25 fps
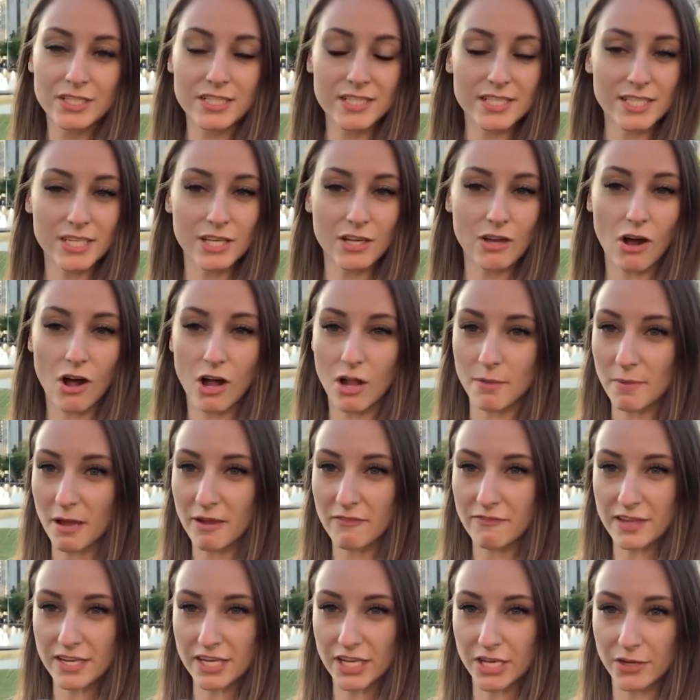To see all
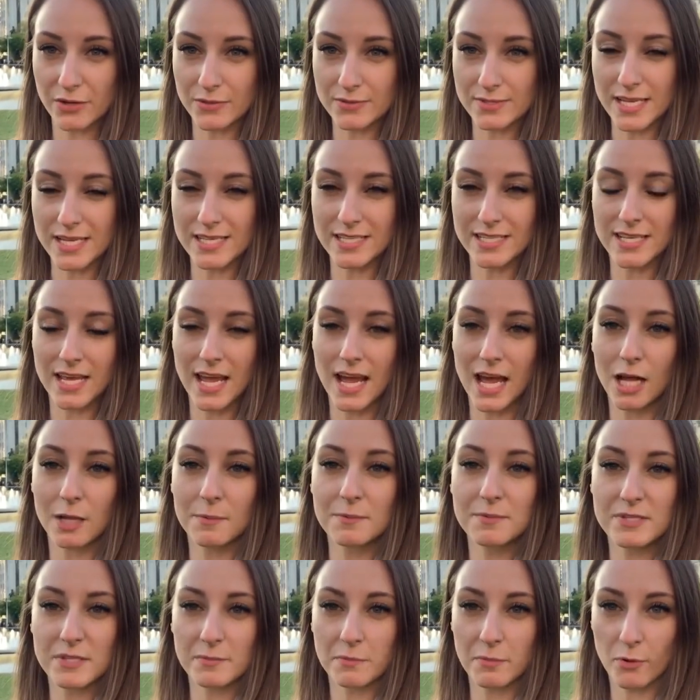my videos and to
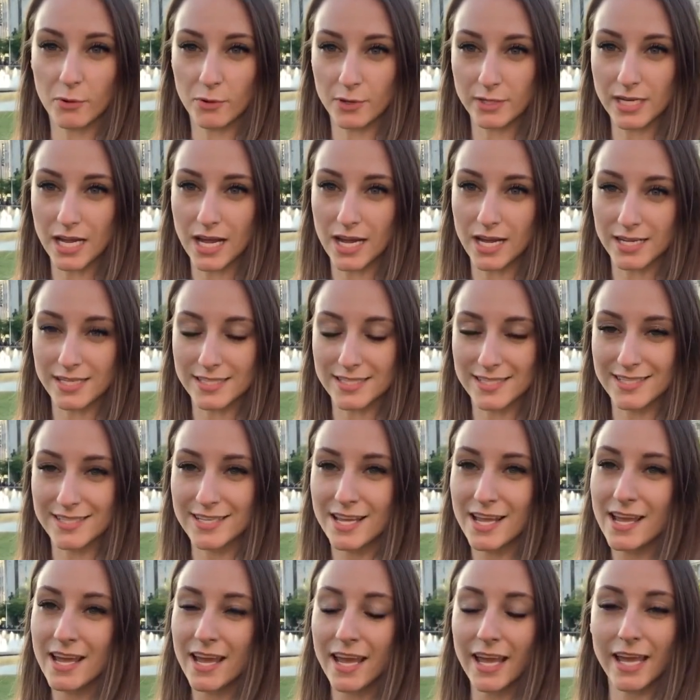help support
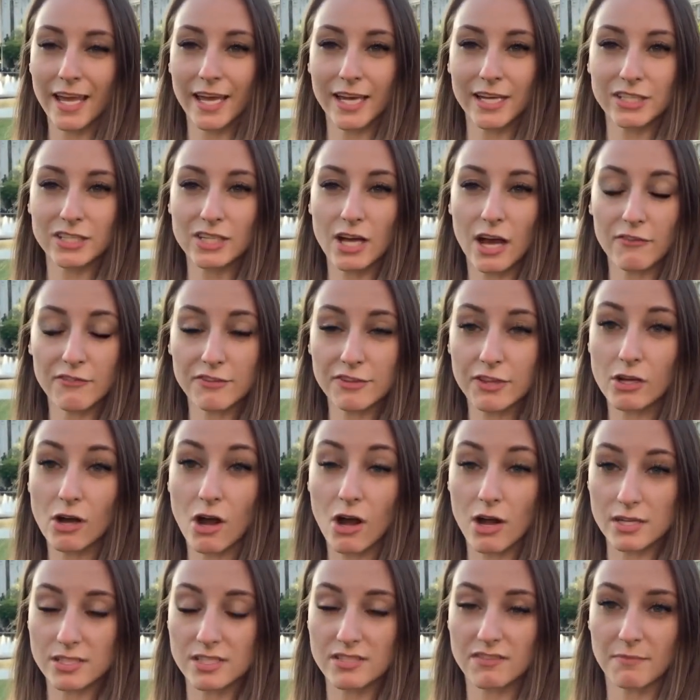us and cover the
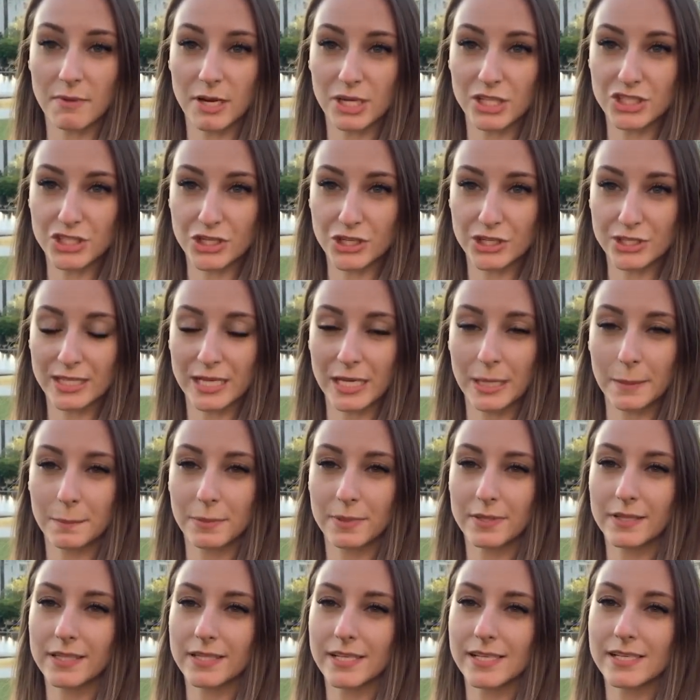cost of my journey,
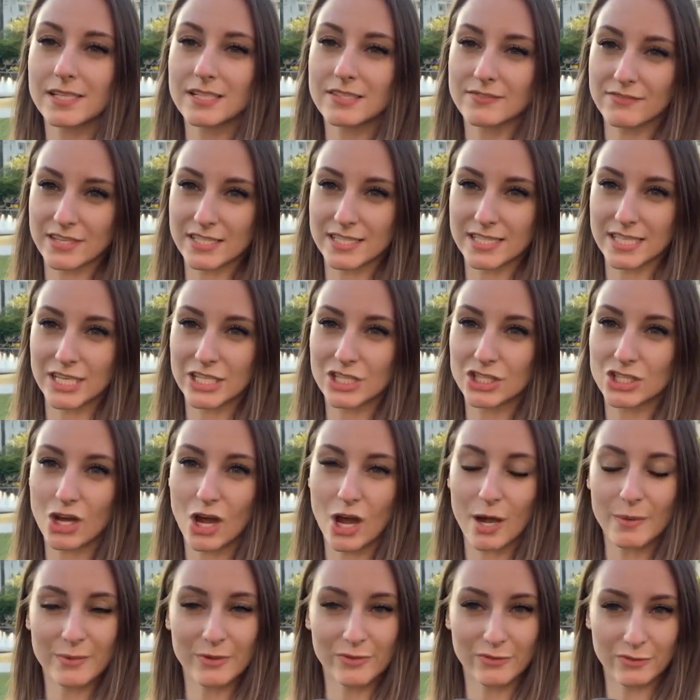please visit
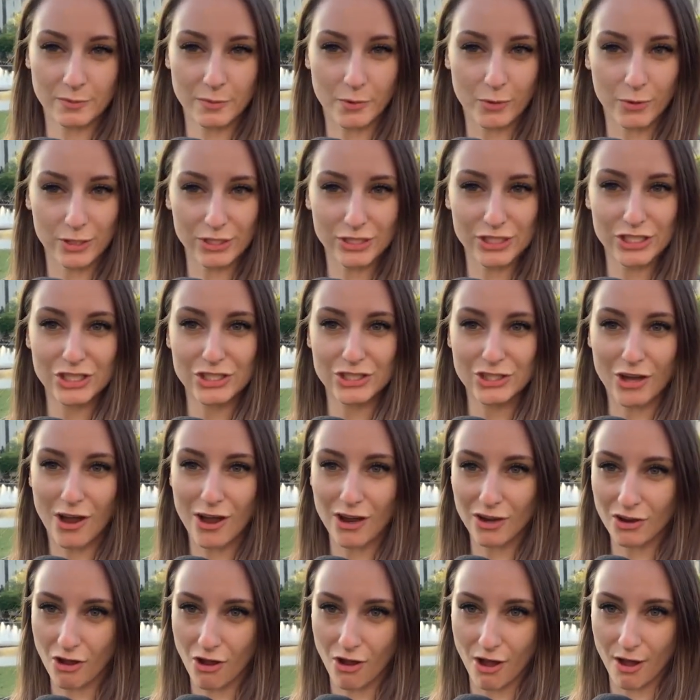
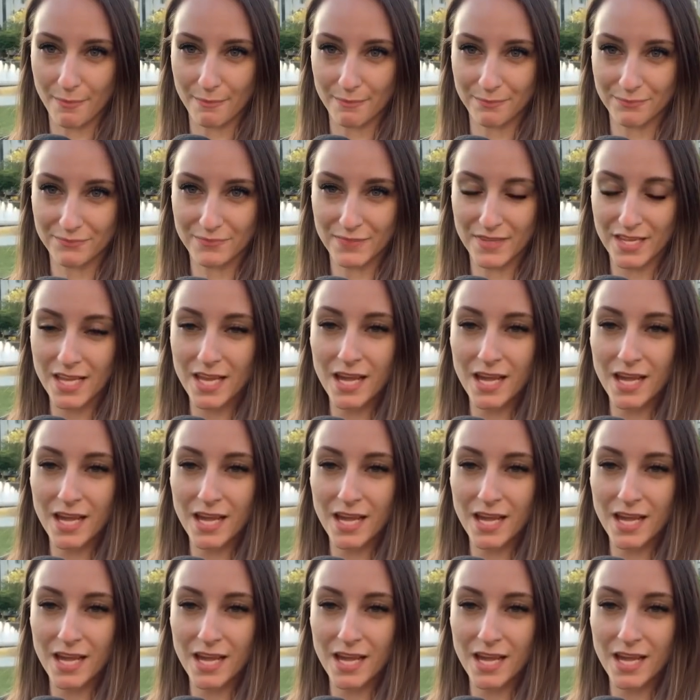TommyReports.com.